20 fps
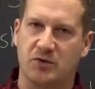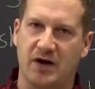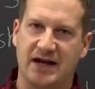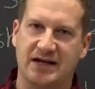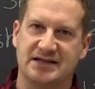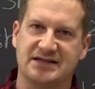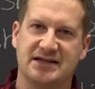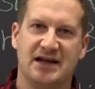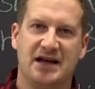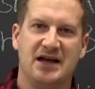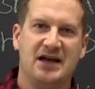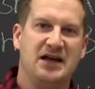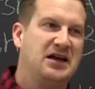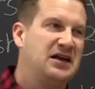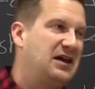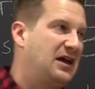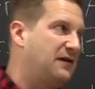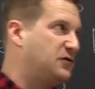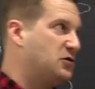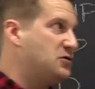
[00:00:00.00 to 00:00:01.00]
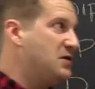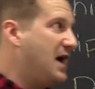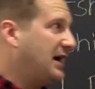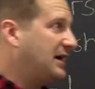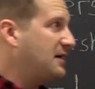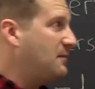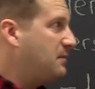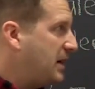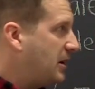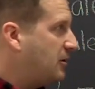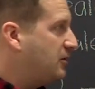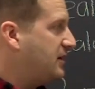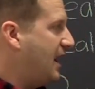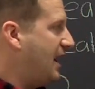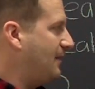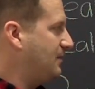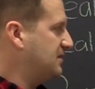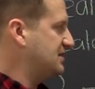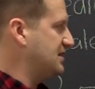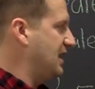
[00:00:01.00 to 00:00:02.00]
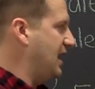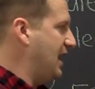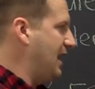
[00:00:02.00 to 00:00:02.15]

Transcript: rates if you're not comparing apples to